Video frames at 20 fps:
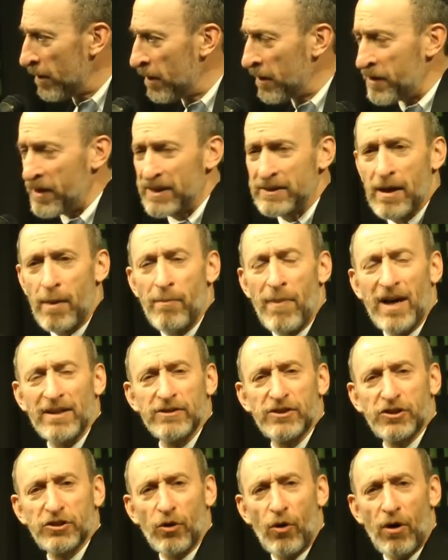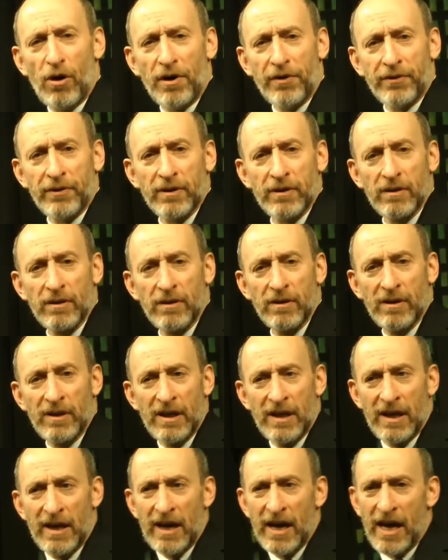Rida Mansour,
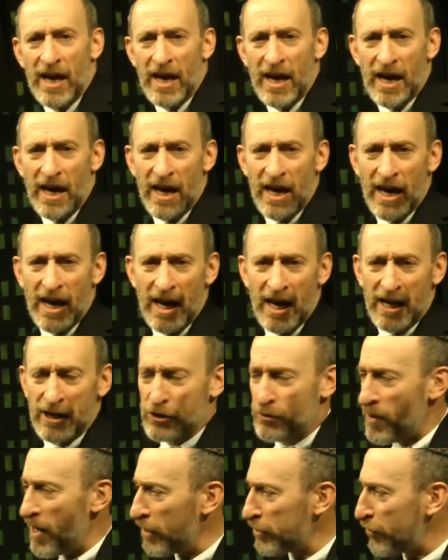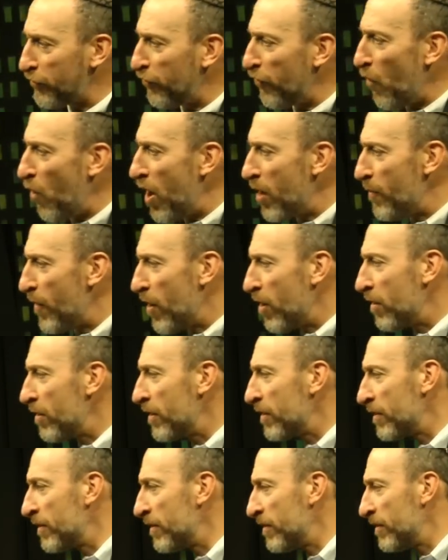Israel's former